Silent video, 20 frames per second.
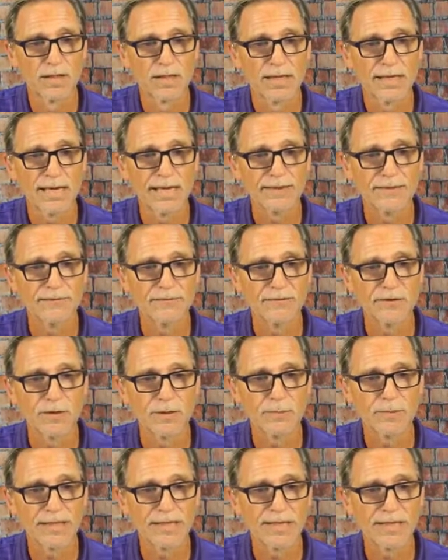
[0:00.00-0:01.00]
At the very
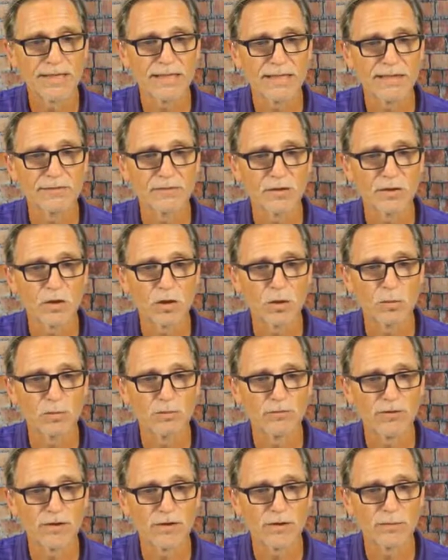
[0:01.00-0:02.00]
beginning of the global
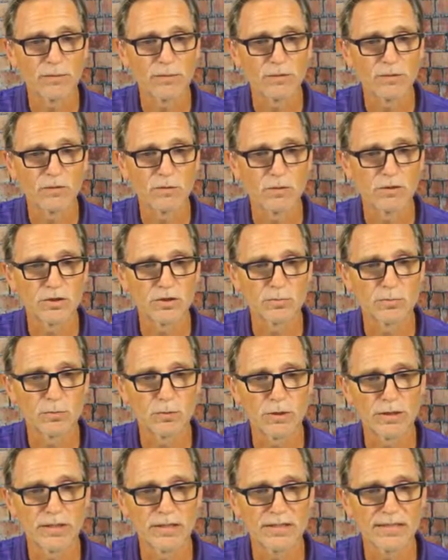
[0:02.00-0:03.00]
variables, which is
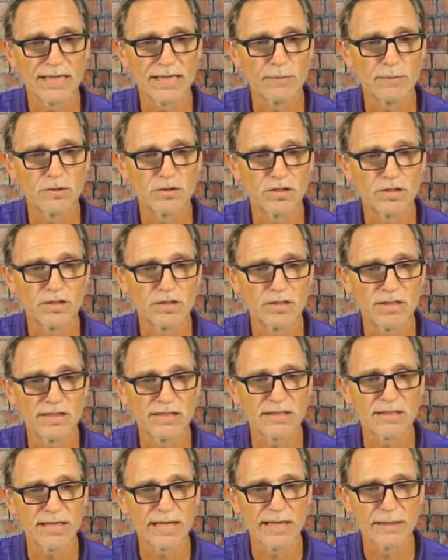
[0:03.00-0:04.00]
pre-established in
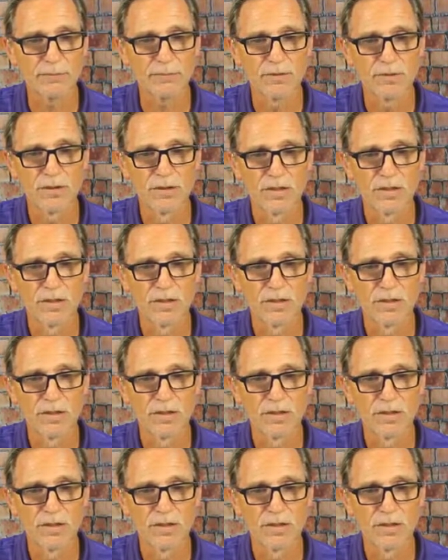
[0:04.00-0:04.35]
Seascape,